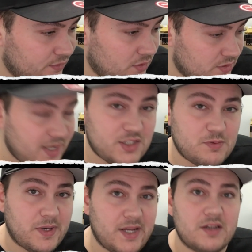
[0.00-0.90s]
Next
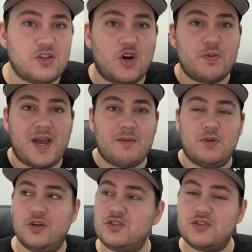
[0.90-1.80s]
minute, Dolby
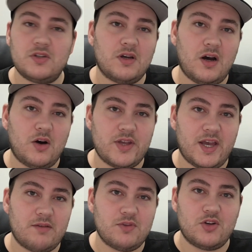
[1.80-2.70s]
Atmos. Oh
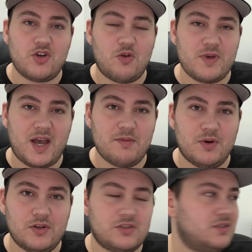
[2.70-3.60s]
yeah, no Dolby
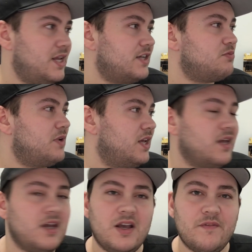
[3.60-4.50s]
Atmos. Next
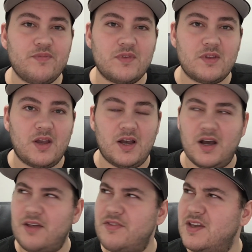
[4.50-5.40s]
minute,
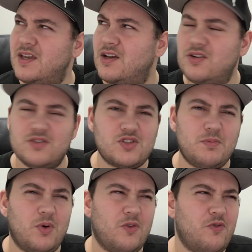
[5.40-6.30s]
I think it couldn't
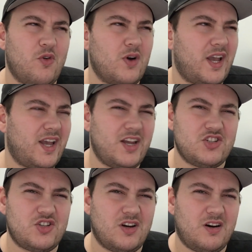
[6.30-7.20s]
support 4K
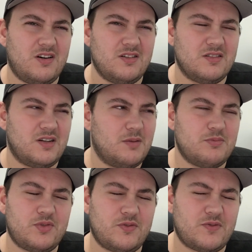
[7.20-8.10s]

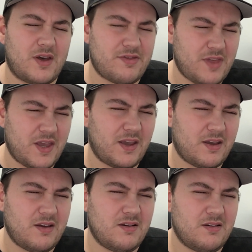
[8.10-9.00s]
HDR.
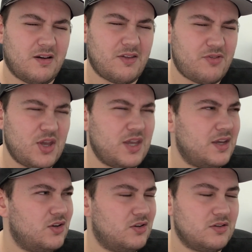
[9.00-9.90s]
I think it
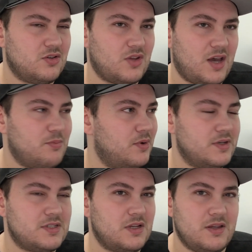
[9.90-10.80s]
couldn't do that.
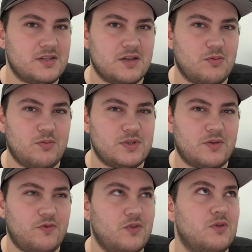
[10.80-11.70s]
It's a
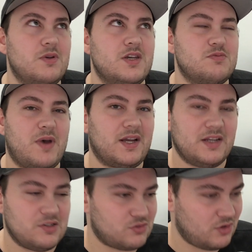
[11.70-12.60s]
few years back
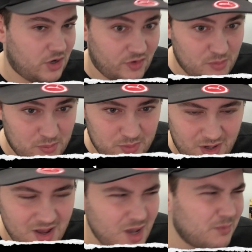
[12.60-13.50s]
now, so I can't remember.
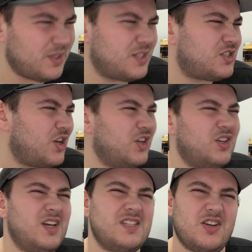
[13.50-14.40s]
But there's certain
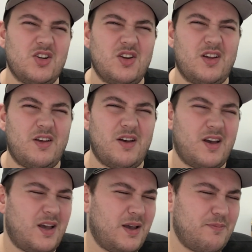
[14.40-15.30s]
things it
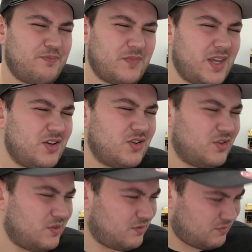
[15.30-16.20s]

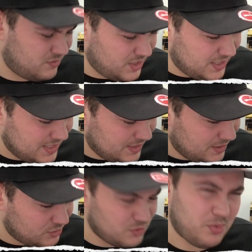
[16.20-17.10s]
couldn't
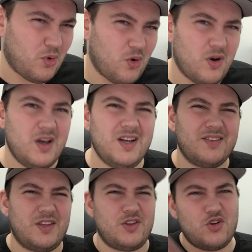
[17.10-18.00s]
support.
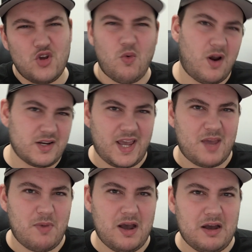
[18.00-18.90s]
Then the new one
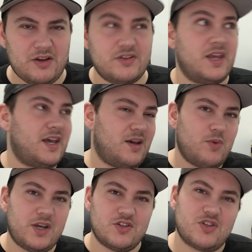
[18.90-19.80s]
came out, and yeah,
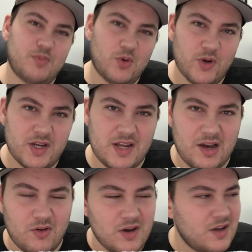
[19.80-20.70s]
we can support it
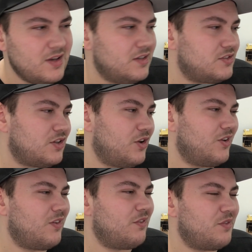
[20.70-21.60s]
now.
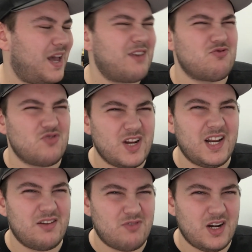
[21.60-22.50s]
So that
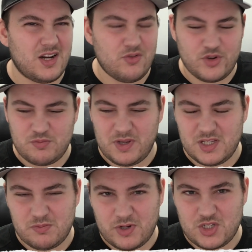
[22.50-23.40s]
really, really annoys me,
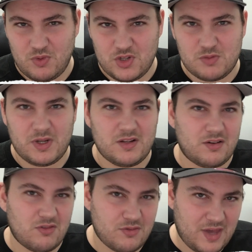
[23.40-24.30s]
especially when you spend
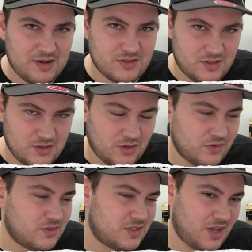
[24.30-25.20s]
thousands
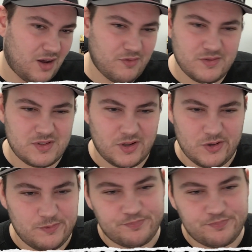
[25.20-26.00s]
on stuff. So